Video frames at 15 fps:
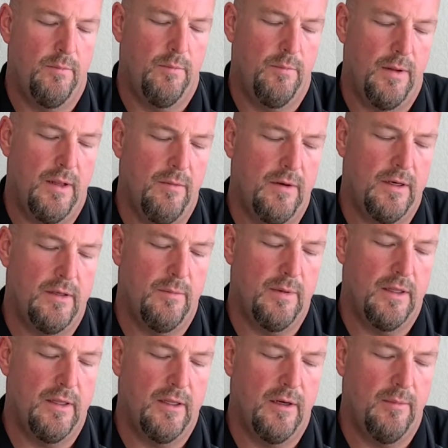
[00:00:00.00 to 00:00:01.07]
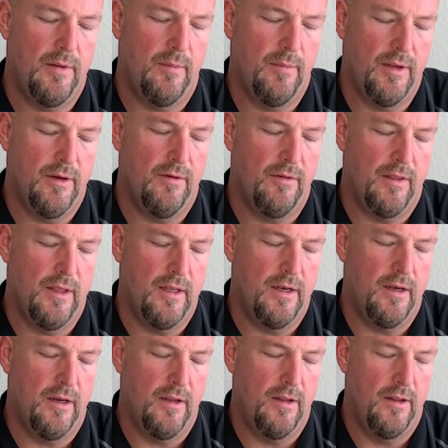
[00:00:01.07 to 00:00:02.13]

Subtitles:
probably want it to be a little bit bigger than